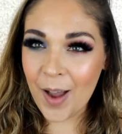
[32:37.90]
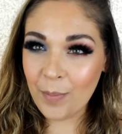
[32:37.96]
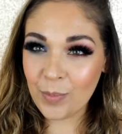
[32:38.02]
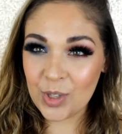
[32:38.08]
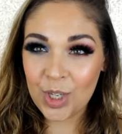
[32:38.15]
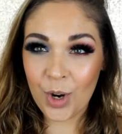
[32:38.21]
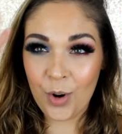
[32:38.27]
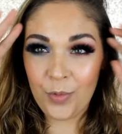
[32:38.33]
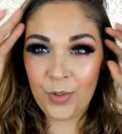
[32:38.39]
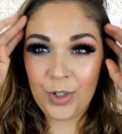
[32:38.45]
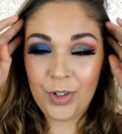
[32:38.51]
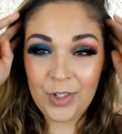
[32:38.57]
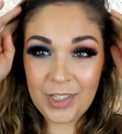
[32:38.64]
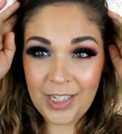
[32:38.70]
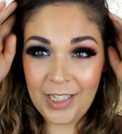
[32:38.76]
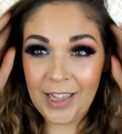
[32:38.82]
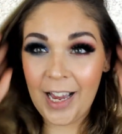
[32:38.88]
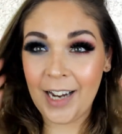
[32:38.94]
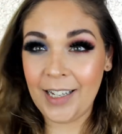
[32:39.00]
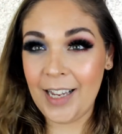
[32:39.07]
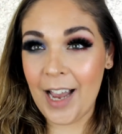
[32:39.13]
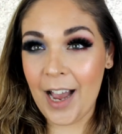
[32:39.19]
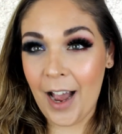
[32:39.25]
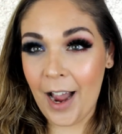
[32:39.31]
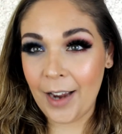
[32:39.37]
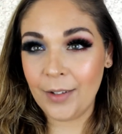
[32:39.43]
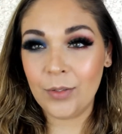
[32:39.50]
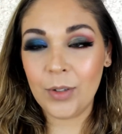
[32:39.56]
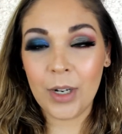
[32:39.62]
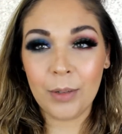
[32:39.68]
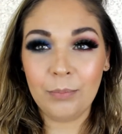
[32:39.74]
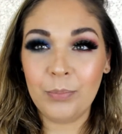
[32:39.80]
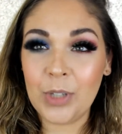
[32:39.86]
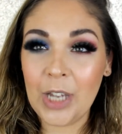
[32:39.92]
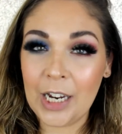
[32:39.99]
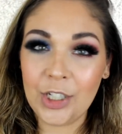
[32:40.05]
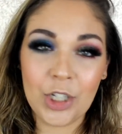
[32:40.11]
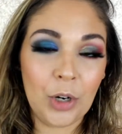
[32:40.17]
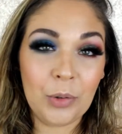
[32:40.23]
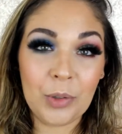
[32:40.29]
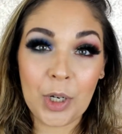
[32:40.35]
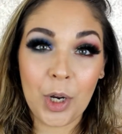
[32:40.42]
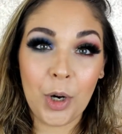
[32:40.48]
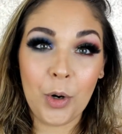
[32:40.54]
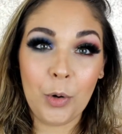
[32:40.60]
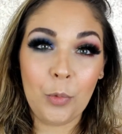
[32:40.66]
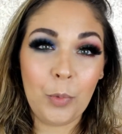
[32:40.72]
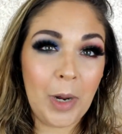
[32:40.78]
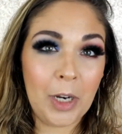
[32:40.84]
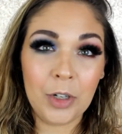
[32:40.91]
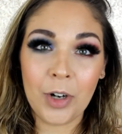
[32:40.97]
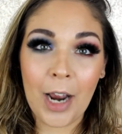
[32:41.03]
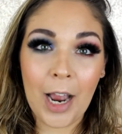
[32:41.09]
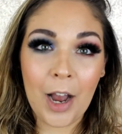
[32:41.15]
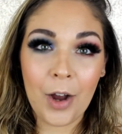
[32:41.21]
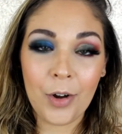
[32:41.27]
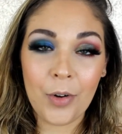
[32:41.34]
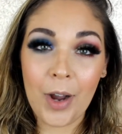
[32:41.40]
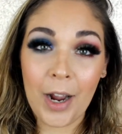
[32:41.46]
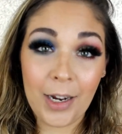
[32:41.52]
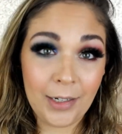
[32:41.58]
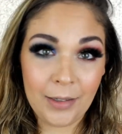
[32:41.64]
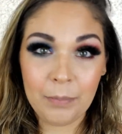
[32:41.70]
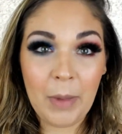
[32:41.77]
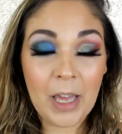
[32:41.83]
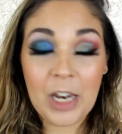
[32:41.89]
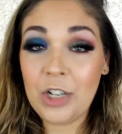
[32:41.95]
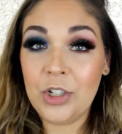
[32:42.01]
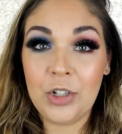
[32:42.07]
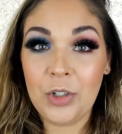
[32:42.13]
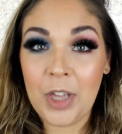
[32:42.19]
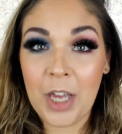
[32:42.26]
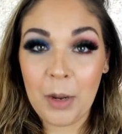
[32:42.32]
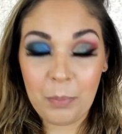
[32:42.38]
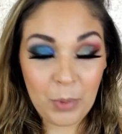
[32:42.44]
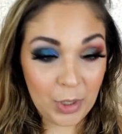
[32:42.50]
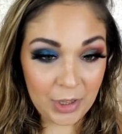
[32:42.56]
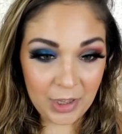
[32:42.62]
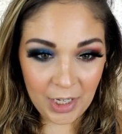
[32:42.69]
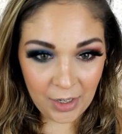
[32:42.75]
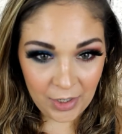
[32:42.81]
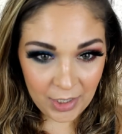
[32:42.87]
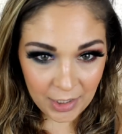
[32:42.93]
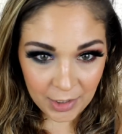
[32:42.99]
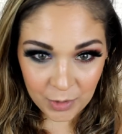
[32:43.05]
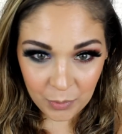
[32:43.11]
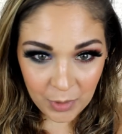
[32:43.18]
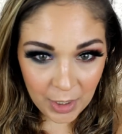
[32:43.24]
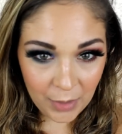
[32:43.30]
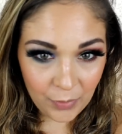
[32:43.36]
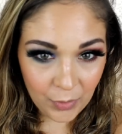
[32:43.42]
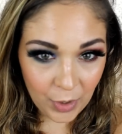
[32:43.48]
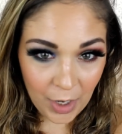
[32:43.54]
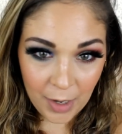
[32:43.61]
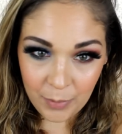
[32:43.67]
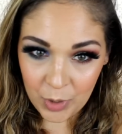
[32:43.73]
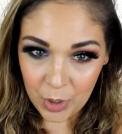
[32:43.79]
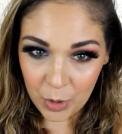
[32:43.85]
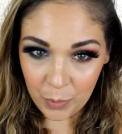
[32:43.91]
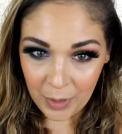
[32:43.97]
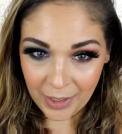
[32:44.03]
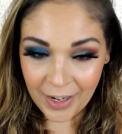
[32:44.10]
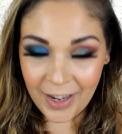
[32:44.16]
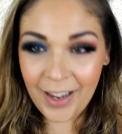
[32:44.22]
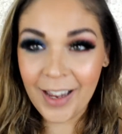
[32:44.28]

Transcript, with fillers: So if you're noticing that, yeah, I don't know when or how I managed to do that, but there it is. Whatever, I'm human.